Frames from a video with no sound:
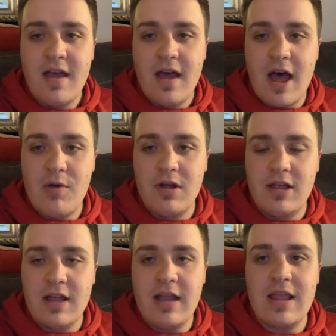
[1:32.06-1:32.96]
I
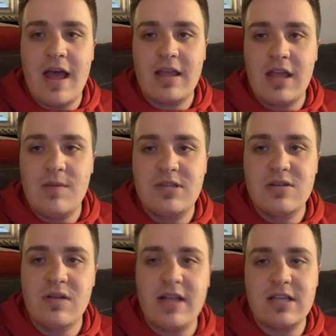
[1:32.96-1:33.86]
really like that game
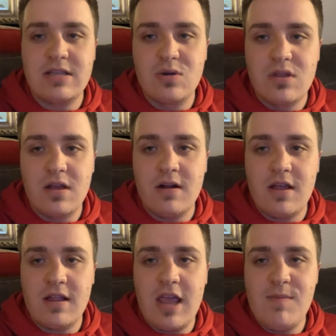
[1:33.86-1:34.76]
too. That's at 2:30
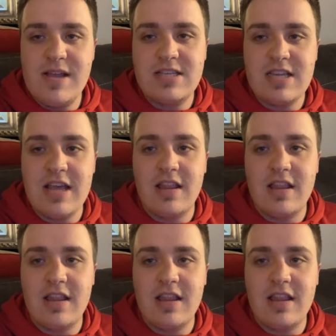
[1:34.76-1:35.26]
on ABC,